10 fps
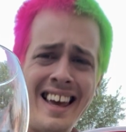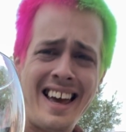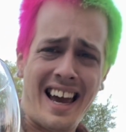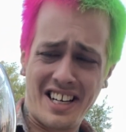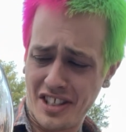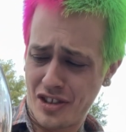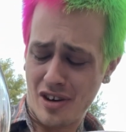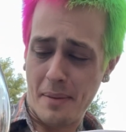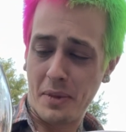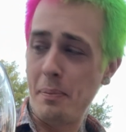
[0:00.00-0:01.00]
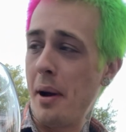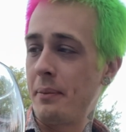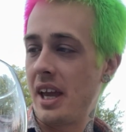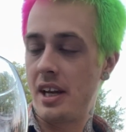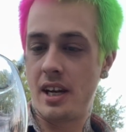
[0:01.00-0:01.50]
I just dropped a
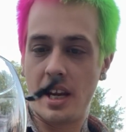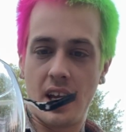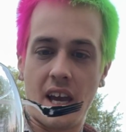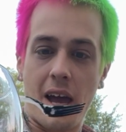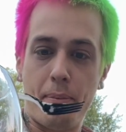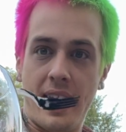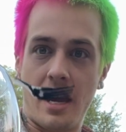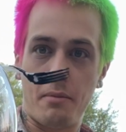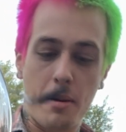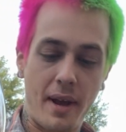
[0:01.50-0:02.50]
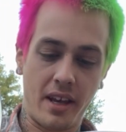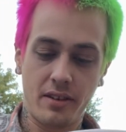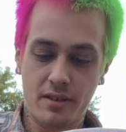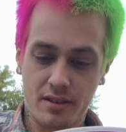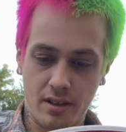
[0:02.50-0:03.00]
pumpkin and got paint on my
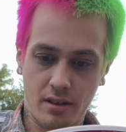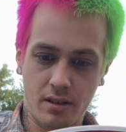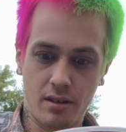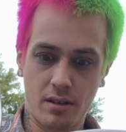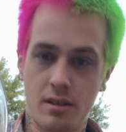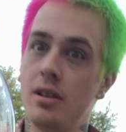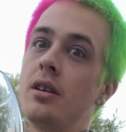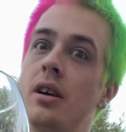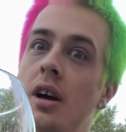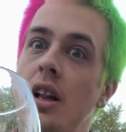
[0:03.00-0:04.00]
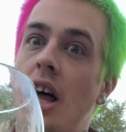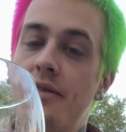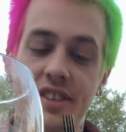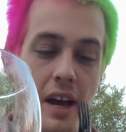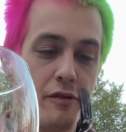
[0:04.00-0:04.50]
pants.
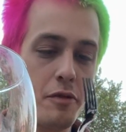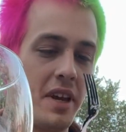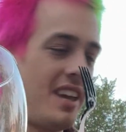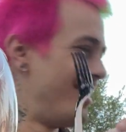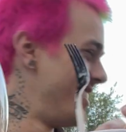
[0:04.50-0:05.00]
Loves that for me.